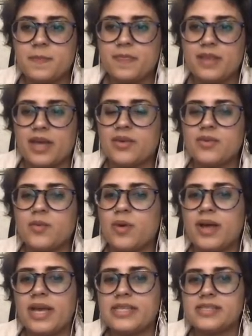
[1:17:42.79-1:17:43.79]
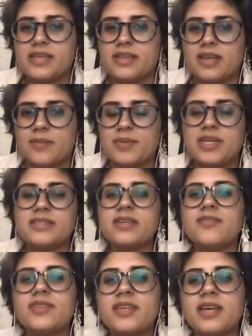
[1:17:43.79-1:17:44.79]
I don't know why I said that because
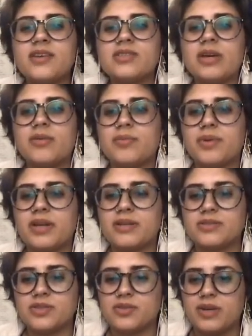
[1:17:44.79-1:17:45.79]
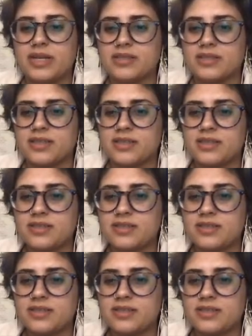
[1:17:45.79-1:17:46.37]
everything else I would pronounce correctly.